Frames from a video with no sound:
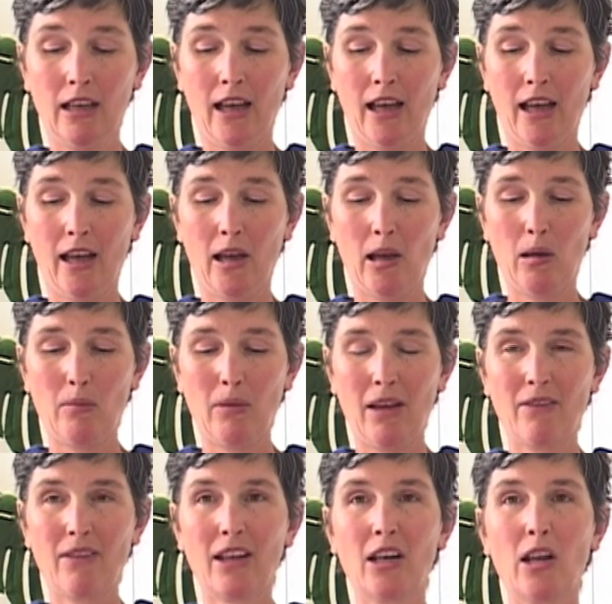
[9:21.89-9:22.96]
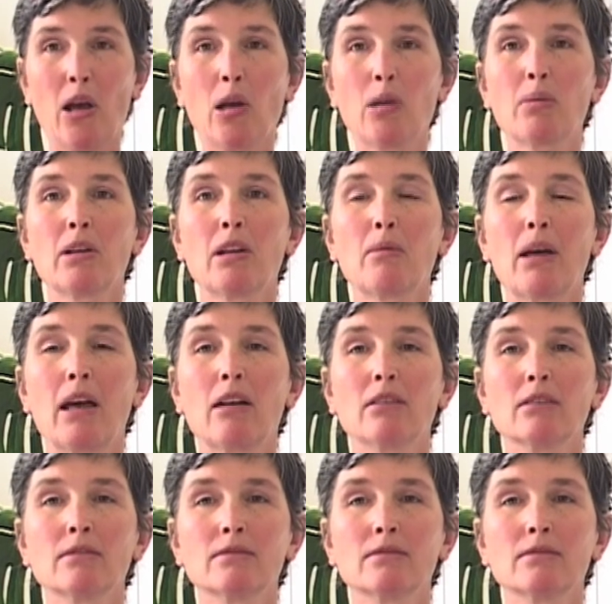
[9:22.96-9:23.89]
And then open them out.